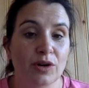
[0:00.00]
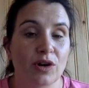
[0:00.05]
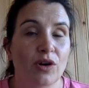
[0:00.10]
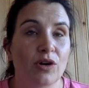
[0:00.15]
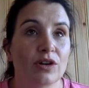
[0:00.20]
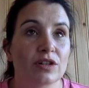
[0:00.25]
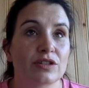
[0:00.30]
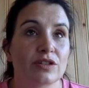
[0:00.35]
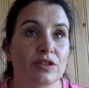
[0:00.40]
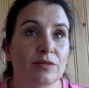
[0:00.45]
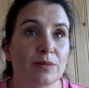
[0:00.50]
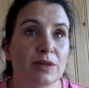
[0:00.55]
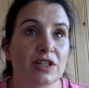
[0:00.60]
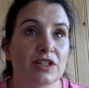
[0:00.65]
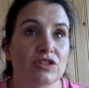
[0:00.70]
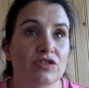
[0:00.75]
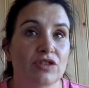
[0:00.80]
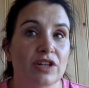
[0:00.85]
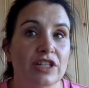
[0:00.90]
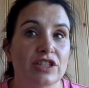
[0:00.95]
but also
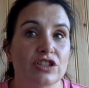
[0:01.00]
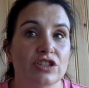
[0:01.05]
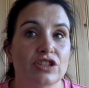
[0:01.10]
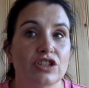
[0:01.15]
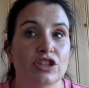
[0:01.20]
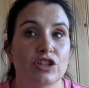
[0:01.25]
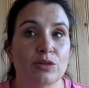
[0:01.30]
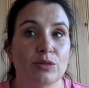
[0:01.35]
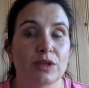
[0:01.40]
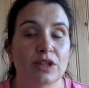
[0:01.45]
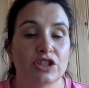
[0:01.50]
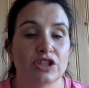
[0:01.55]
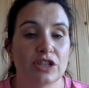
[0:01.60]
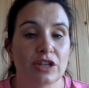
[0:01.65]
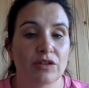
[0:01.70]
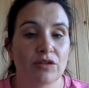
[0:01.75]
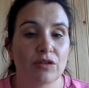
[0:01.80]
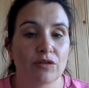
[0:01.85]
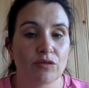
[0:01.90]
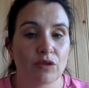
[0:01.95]
administration to do with the
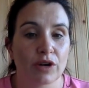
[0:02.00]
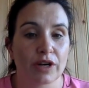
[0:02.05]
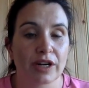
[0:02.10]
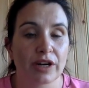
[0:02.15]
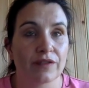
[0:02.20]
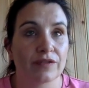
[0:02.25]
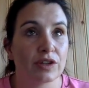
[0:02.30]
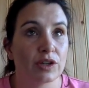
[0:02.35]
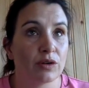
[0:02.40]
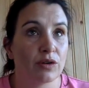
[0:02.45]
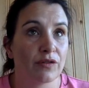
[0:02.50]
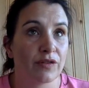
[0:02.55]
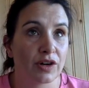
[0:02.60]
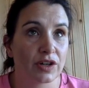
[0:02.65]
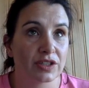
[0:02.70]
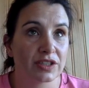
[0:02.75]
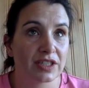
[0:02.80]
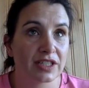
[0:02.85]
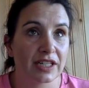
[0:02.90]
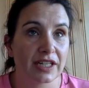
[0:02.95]
general running of the
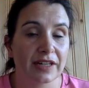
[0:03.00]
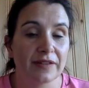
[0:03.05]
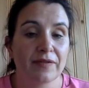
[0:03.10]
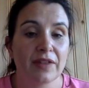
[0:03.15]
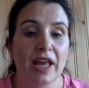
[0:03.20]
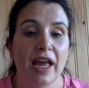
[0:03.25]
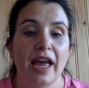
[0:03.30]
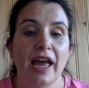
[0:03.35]
university.